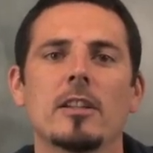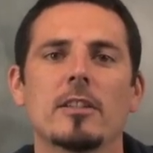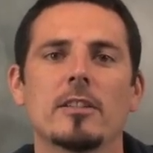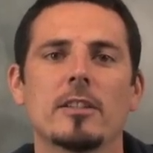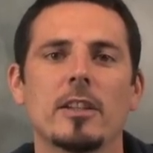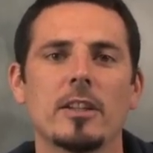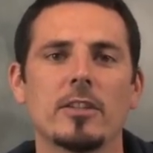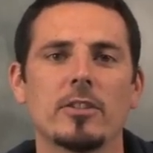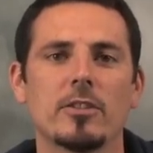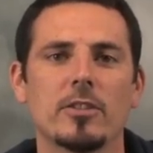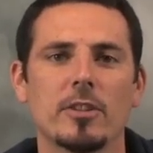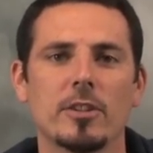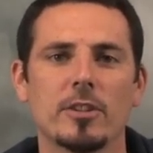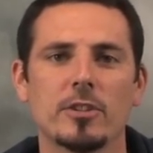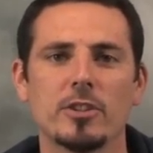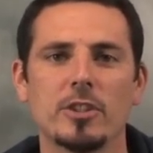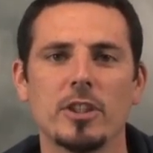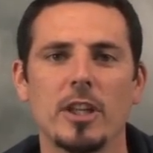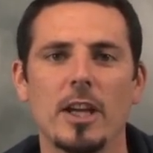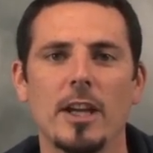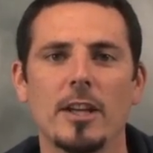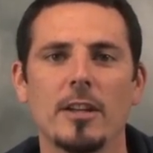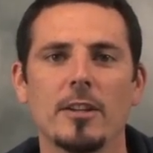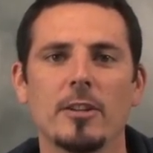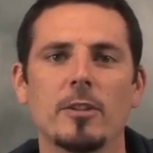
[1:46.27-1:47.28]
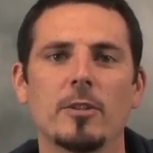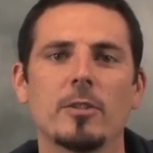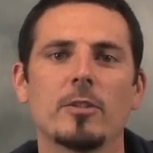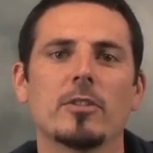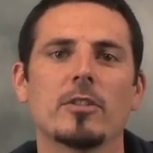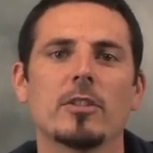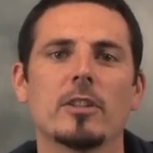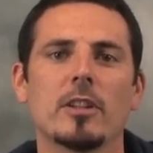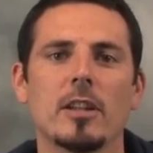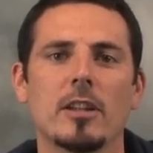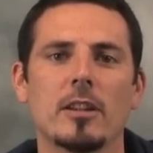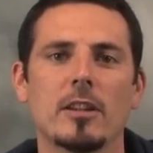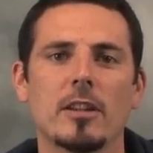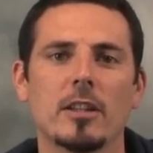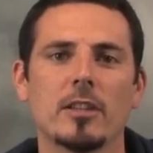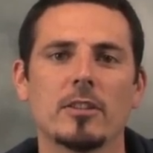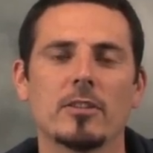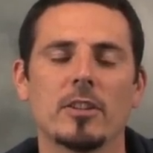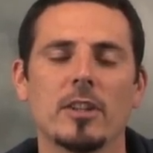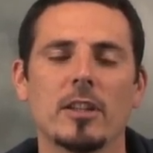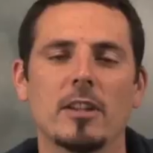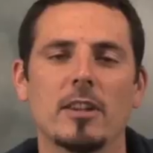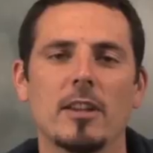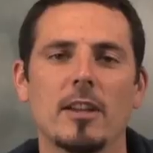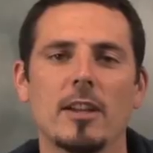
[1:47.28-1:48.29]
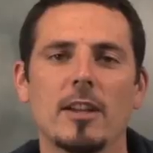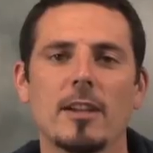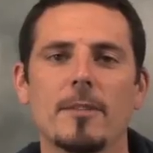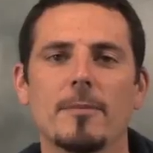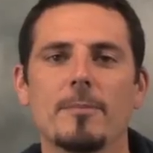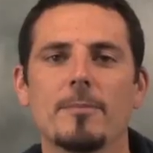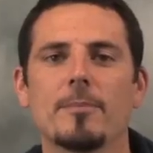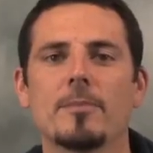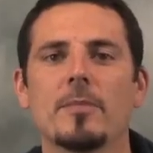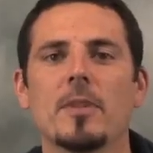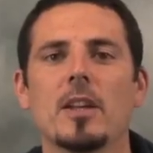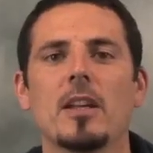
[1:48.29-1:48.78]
nice little shadows and things like that.